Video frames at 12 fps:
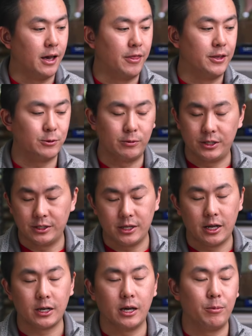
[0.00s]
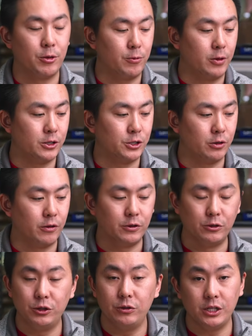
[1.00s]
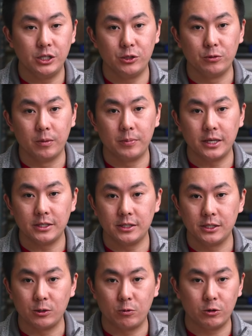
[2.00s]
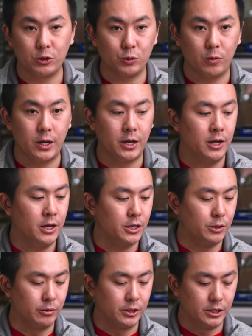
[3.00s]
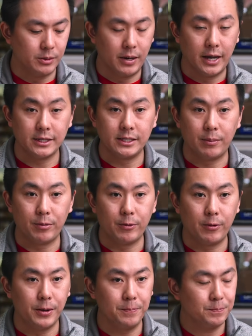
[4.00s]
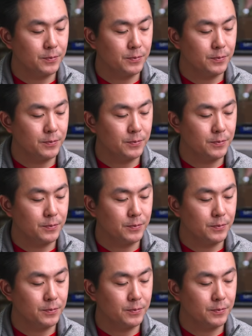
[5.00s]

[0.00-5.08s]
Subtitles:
This one does not come with one, so if you do need to replace this orange one, you will need to buy a separate one.